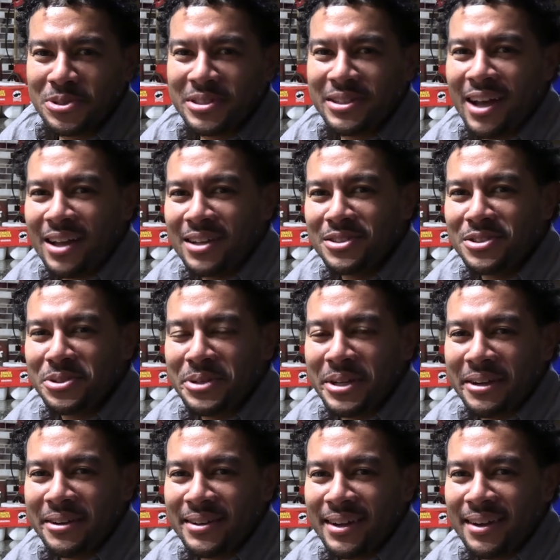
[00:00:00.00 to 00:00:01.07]
$1, $2
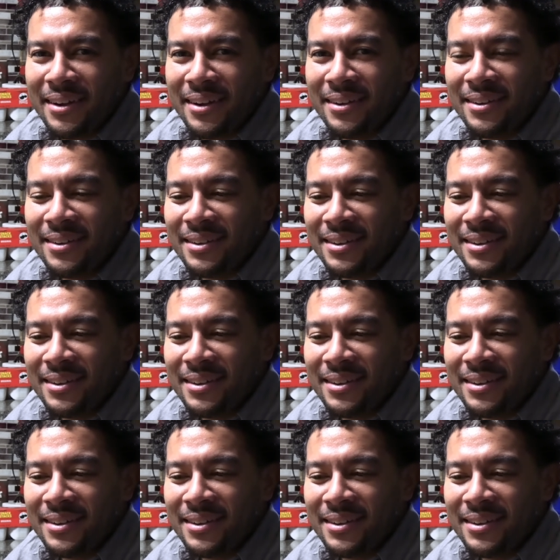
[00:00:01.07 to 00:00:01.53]
here and there.